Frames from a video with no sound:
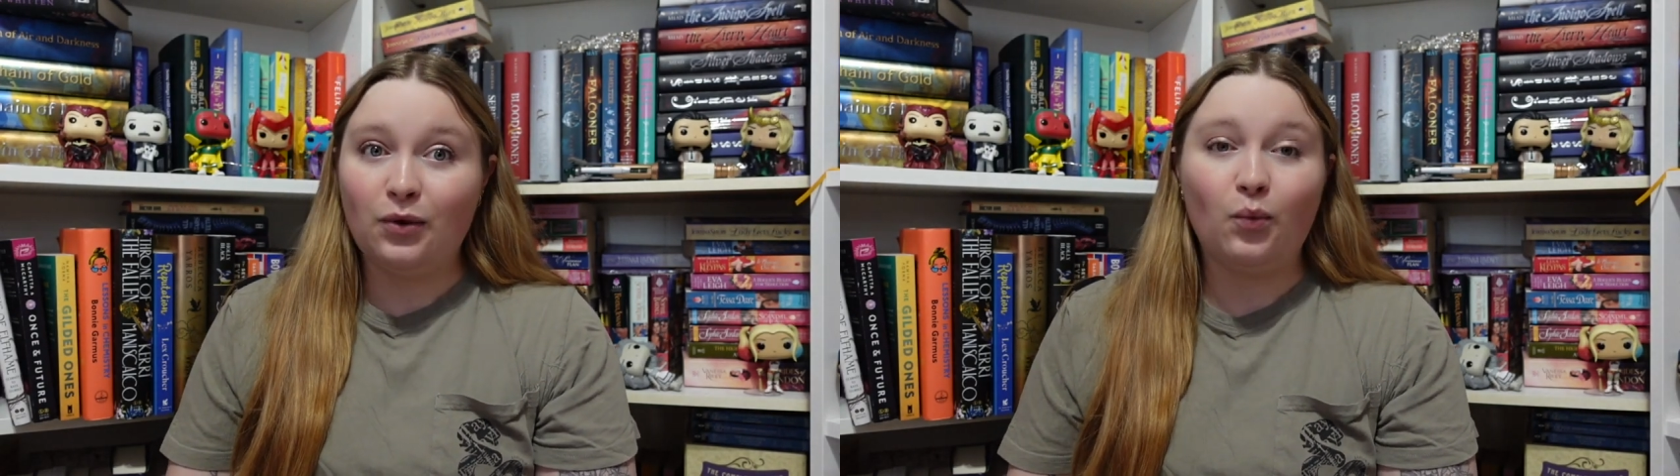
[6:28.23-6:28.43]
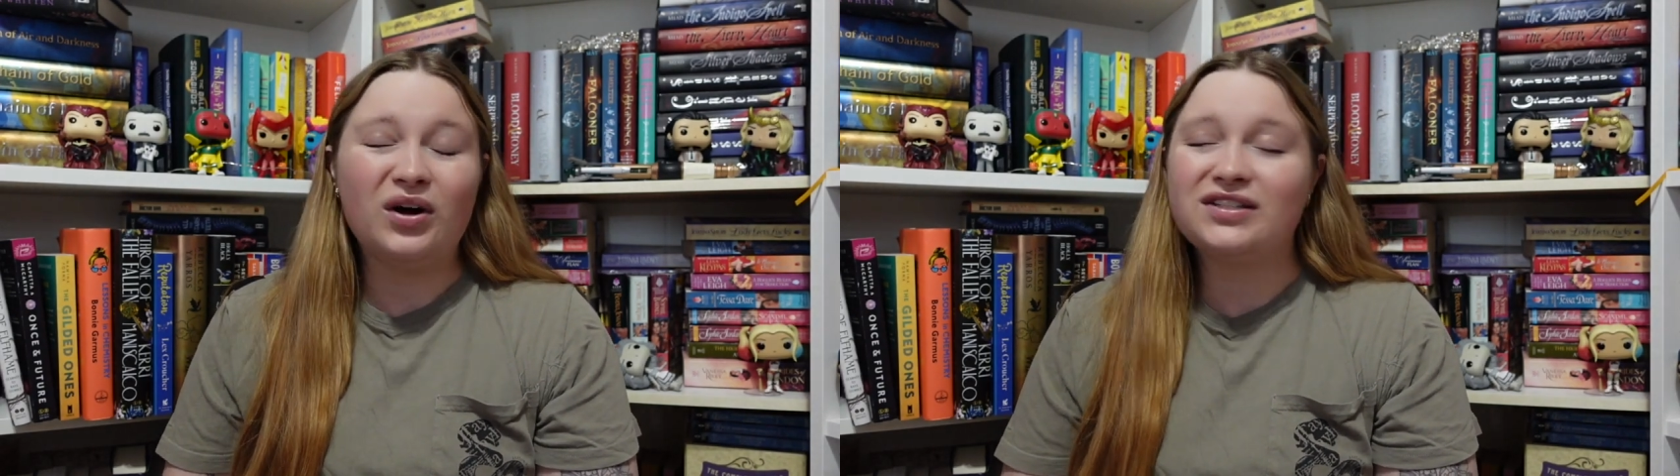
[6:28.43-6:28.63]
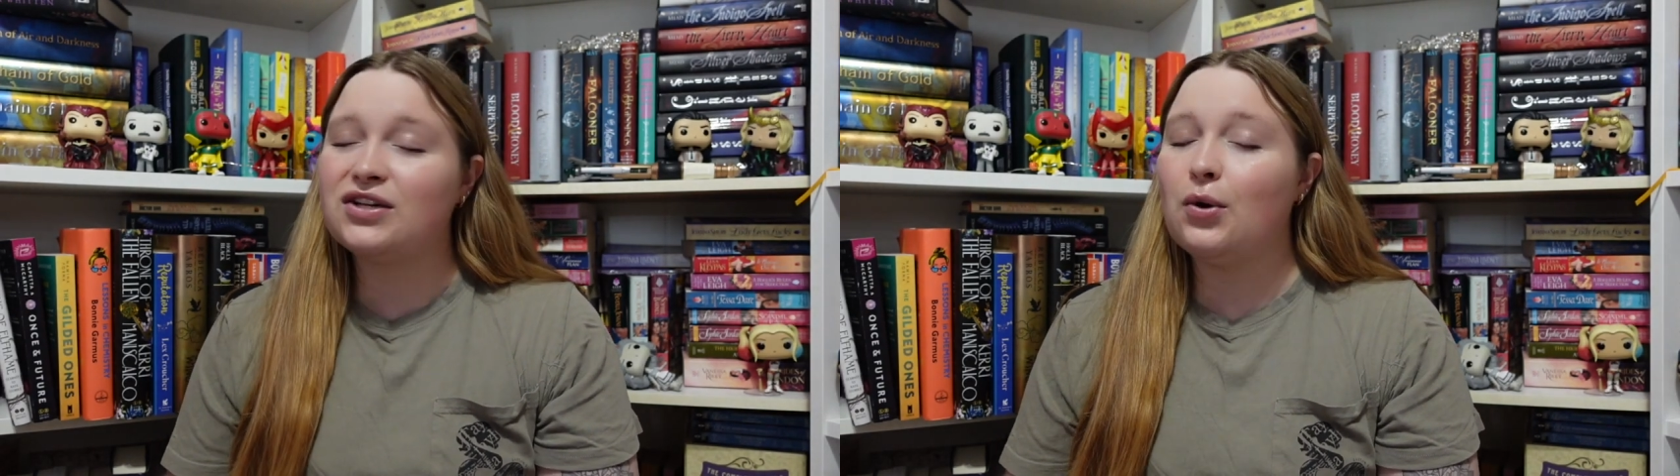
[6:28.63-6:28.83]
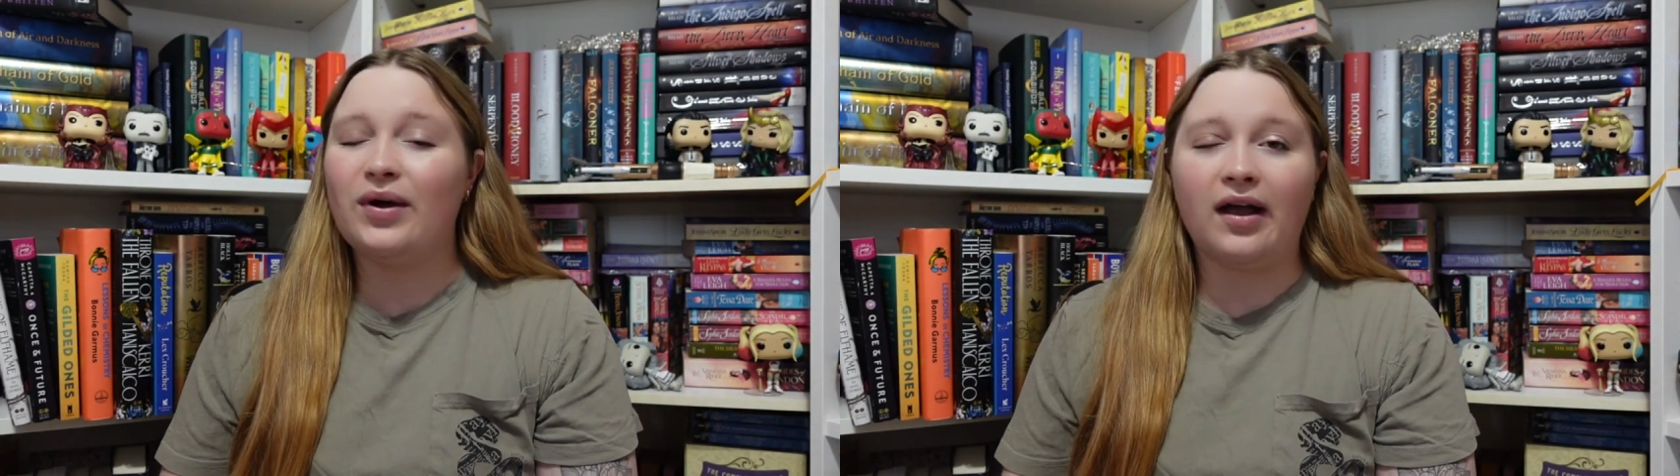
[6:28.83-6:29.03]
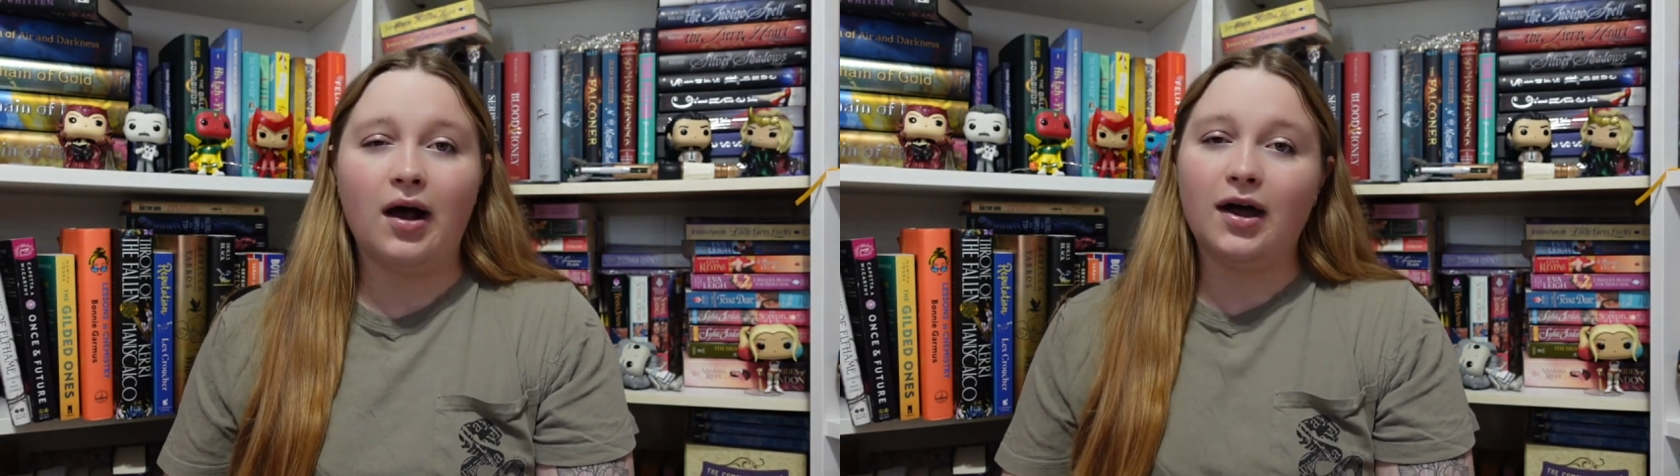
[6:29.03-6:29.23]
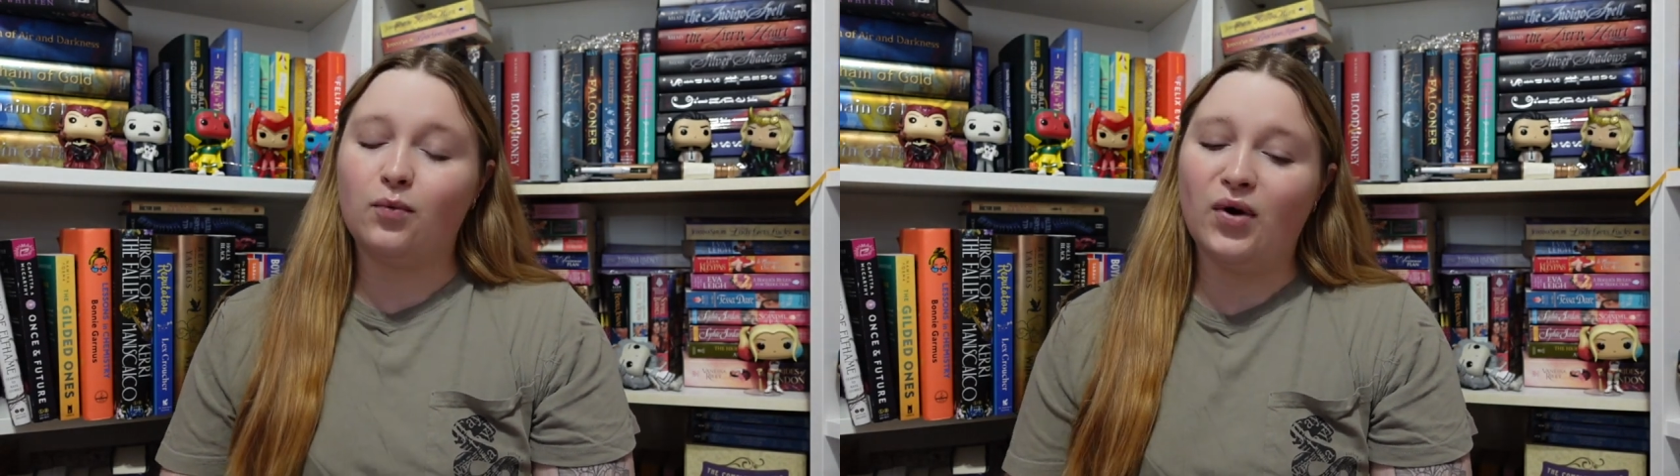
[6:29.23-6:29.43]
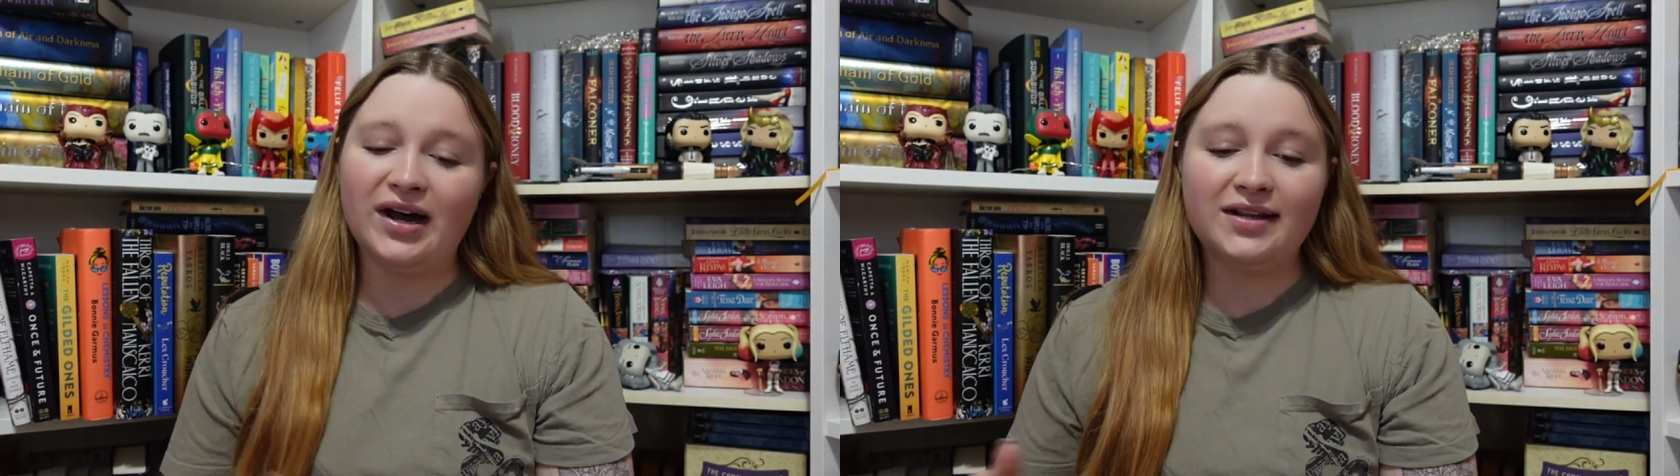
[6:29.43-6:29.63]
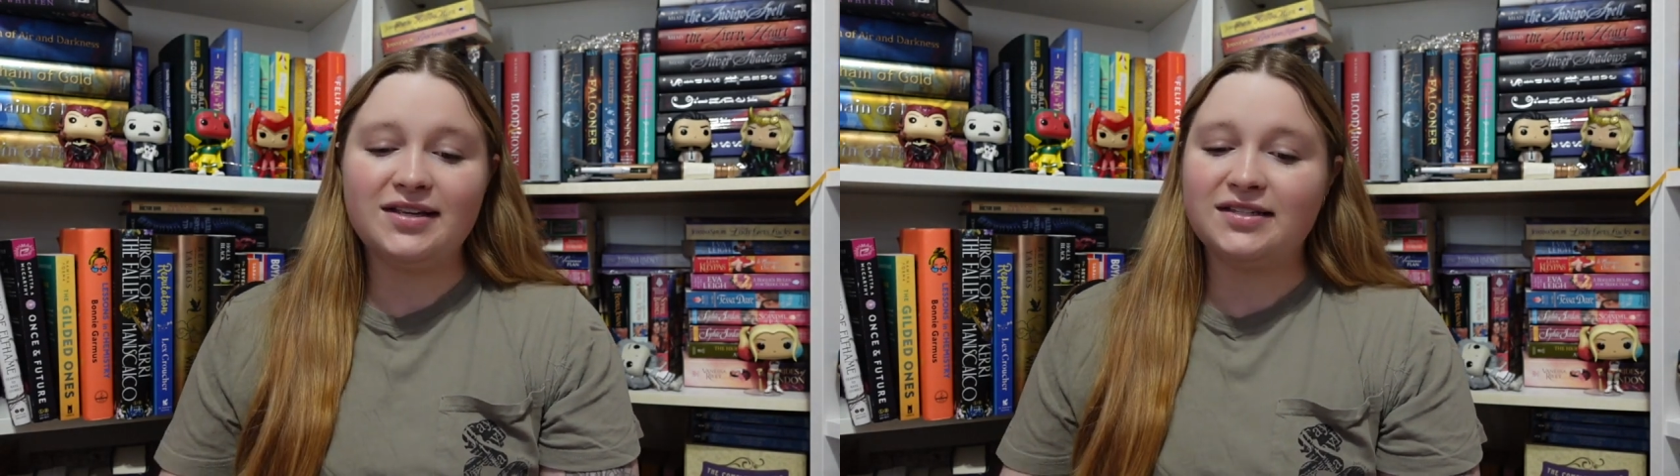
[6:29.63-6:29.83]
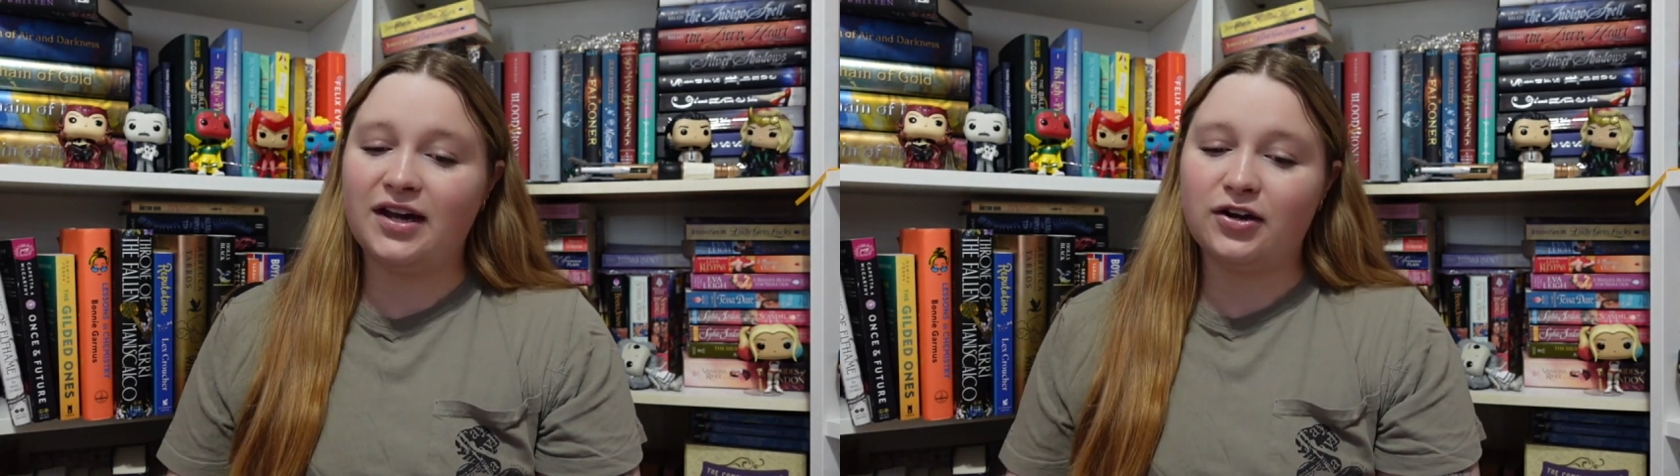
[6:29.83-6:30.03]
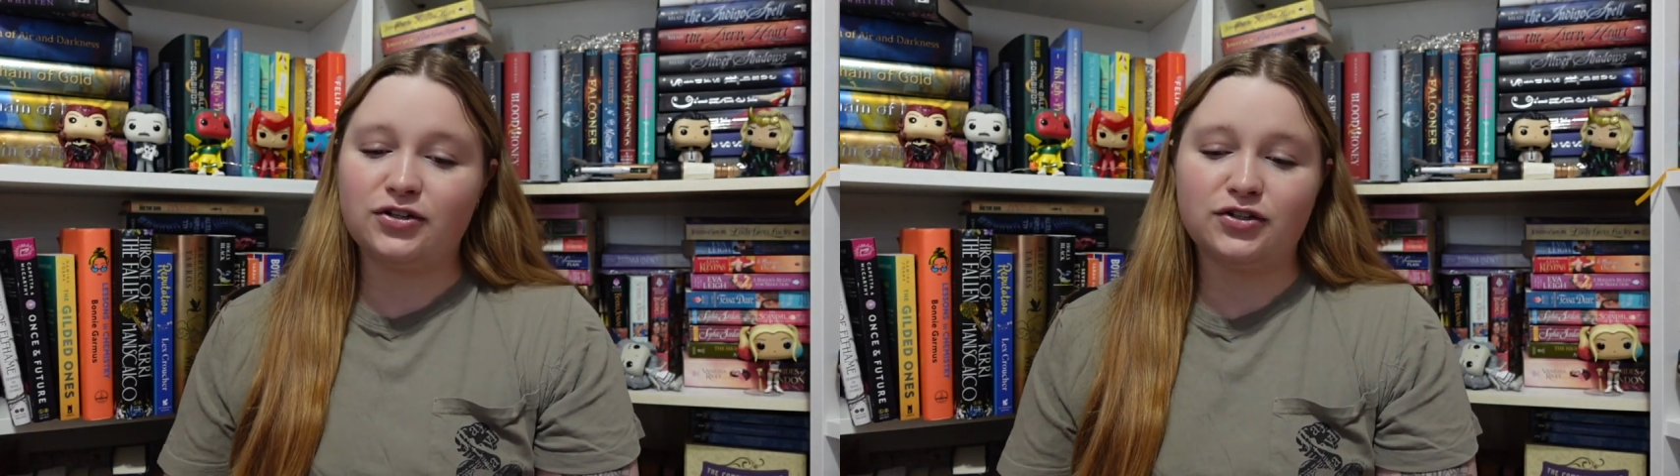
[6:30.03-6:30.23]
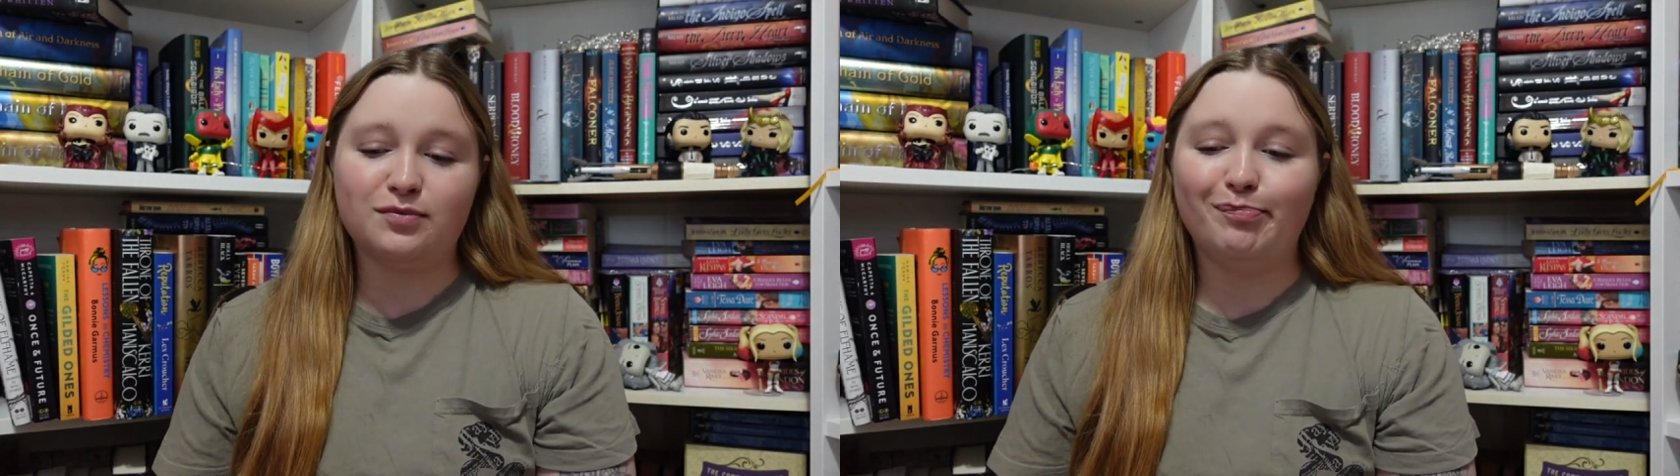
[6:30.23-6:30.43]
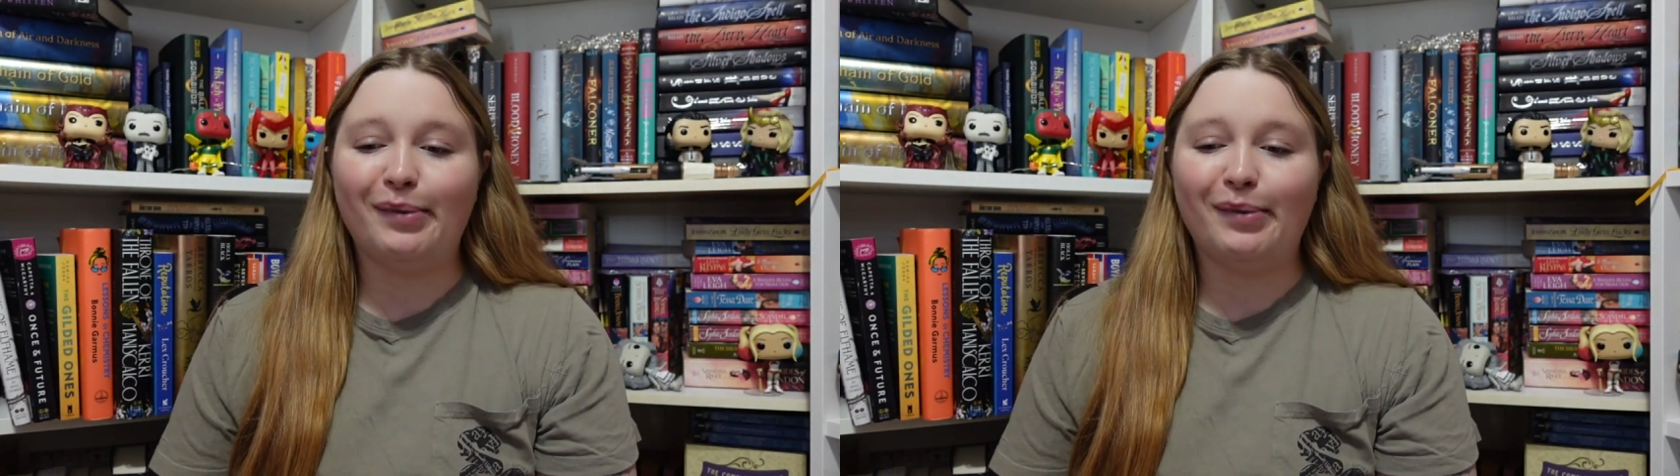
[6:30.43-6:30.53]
What's going on? Why do these characters